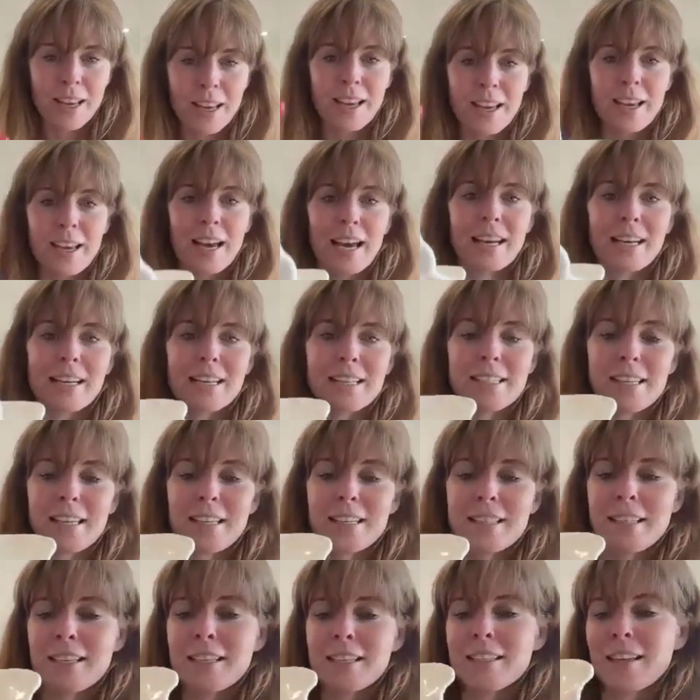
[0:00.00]
and it
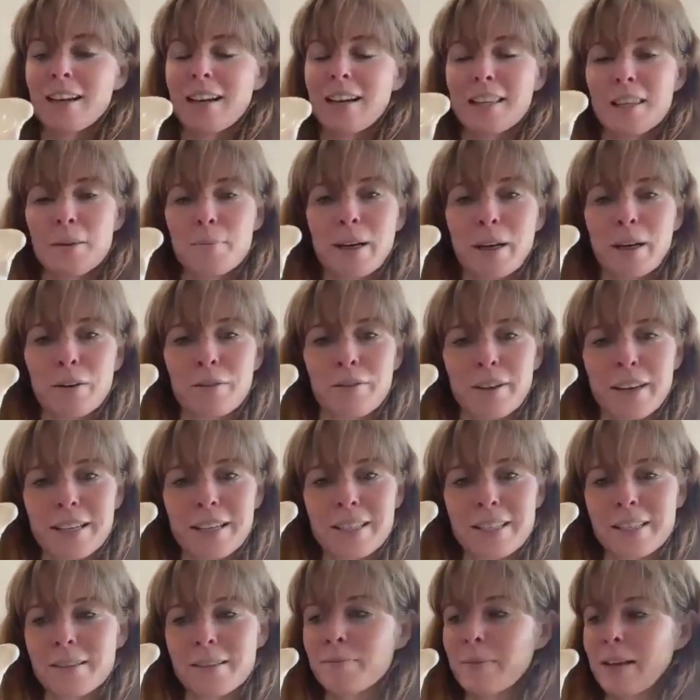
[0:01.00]
sits inside the
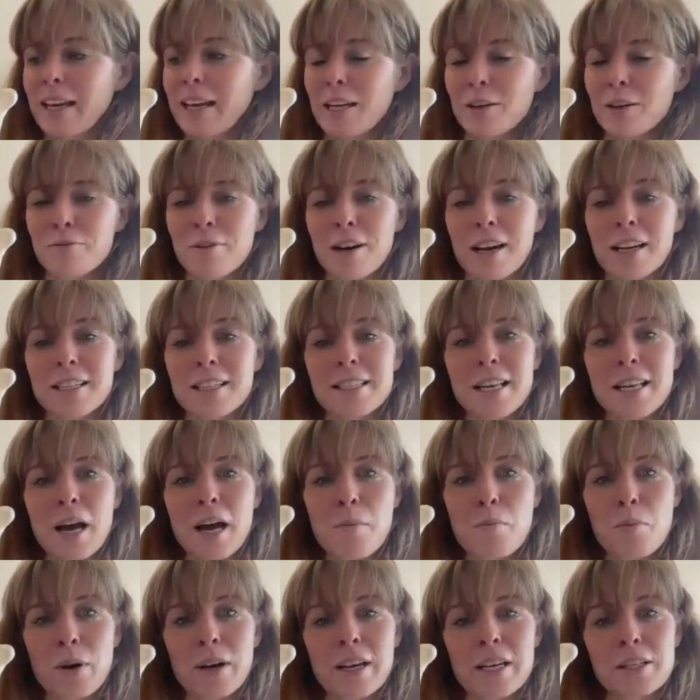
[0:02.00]
pelvis, and it rises
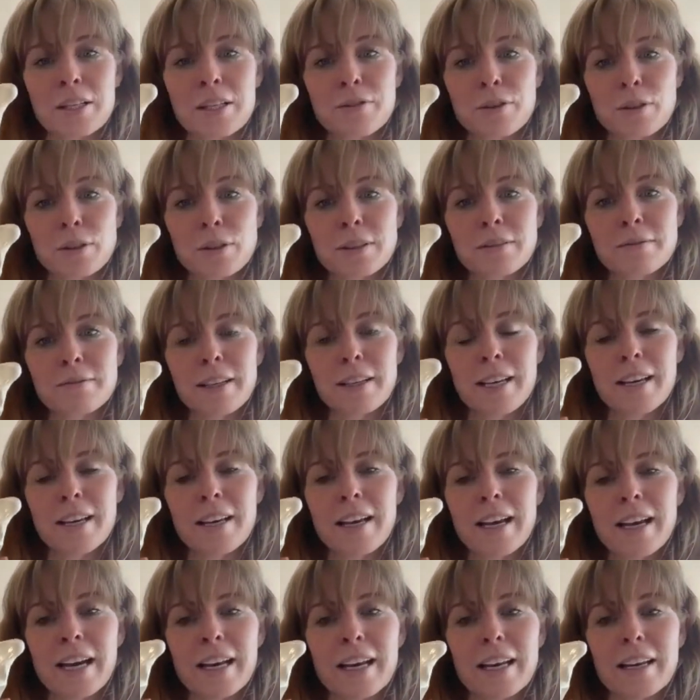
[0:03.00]
up when it's full
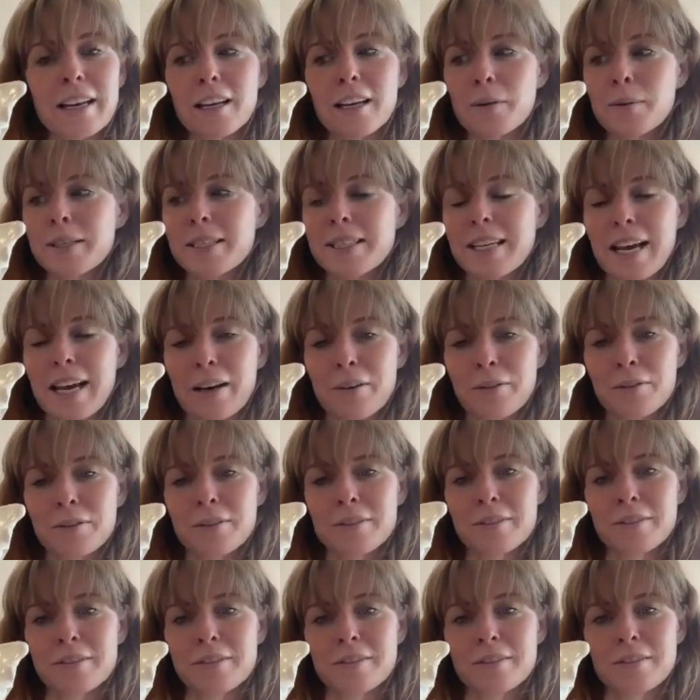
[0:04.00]
and it lowers down
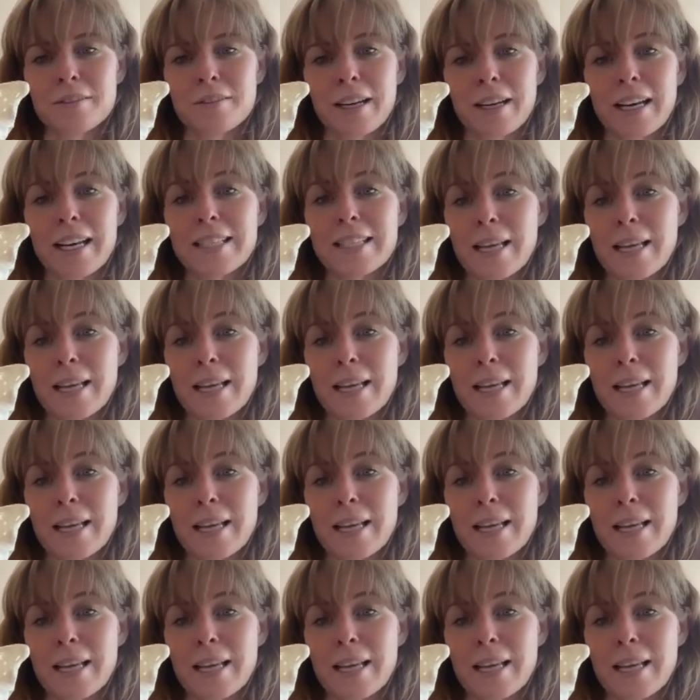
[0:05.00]
when it's